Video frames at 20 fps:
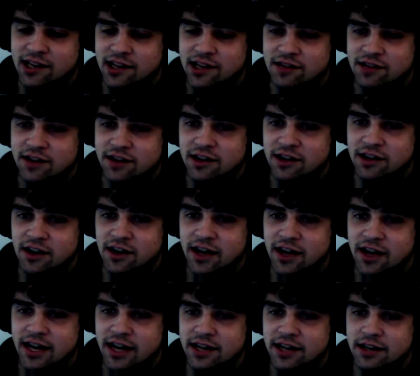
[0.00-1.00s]
stranded in our
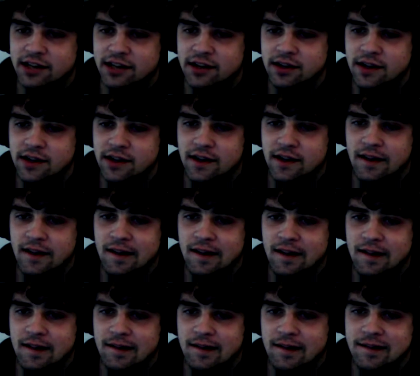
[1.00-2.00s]
hand.
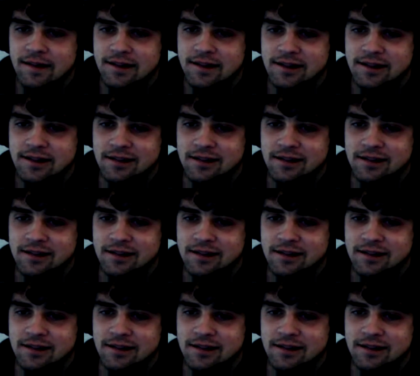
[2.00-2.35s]
Oh,